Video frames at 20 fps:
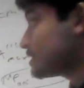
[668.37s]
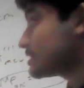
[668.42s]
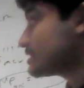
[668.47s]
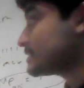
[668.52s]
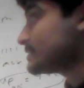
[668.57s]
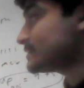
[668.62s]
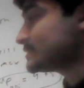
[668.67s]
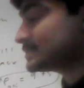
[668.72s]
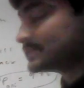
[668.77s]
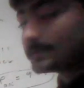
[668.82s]

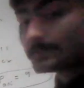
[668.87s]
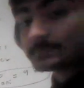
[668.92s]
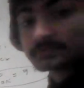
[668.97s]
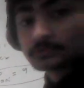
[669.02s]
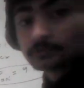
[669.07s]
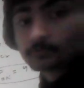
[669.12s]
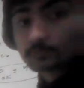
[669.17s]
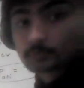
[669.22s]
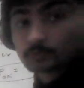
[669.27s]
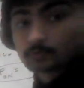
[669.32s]
the
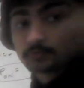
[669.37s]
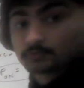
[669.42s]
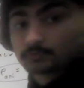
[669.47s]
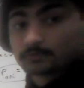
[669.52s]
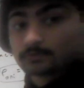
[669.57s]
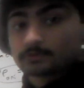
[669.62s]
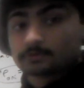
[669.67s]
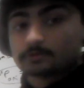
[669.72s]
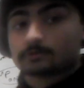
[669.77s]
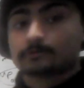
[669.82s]
Simpson
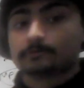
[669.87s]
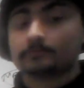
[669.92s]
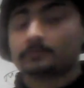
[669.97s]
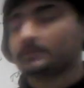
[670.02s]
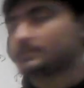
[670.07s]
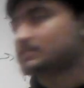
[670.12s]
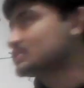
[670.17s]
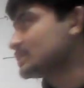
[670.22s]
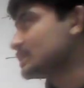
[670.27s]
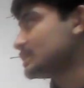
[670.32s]
rule of
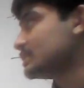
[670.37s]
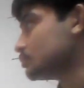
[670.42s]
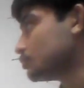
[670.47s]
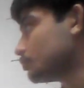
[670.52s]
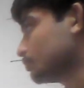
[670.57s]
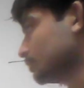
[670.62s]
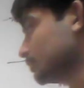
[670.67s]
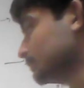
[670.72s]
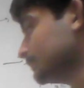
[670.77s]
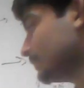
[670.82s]
this
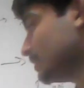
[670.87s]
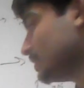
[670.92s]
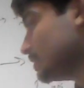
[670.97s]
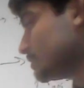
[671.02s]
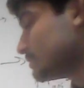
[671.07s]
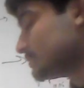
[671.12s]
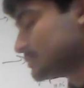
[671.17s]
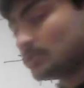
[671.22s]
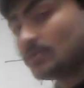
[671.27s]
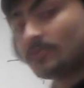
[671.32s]
integral.
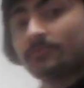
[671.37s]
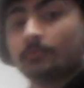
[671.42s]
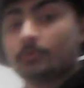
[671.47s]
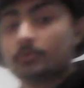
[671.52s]
So of